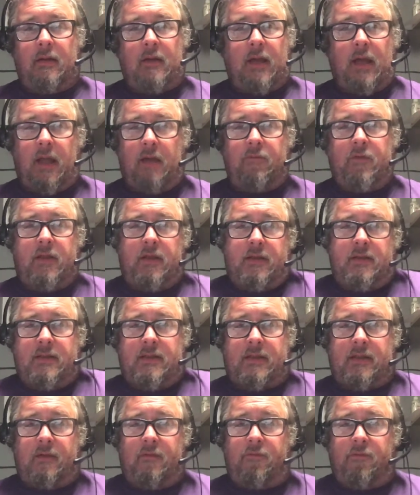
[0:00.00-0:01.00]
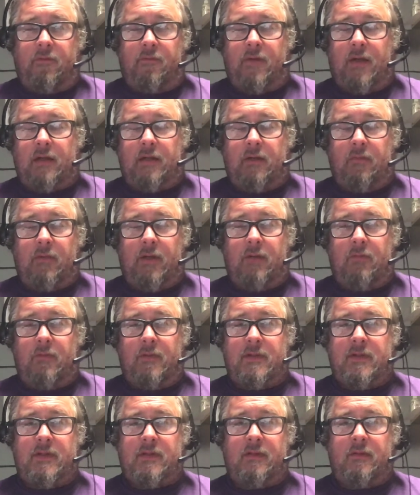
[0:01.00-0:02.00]
Have kids self evaluate
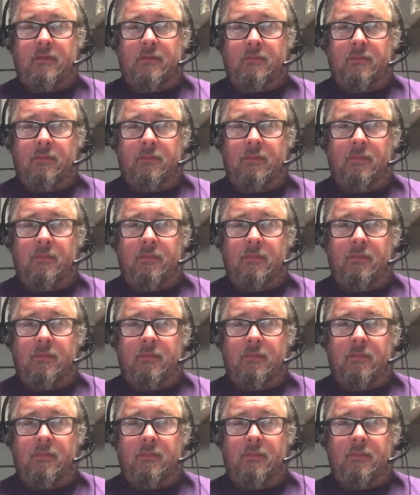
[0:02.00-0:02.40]
with Zoom